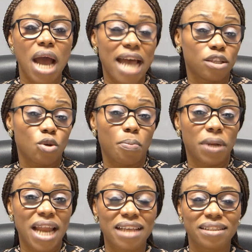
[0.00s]
at your
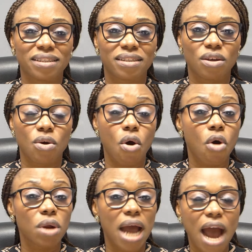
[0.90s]
plans
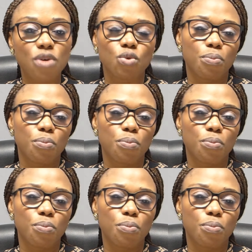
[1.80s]
on how you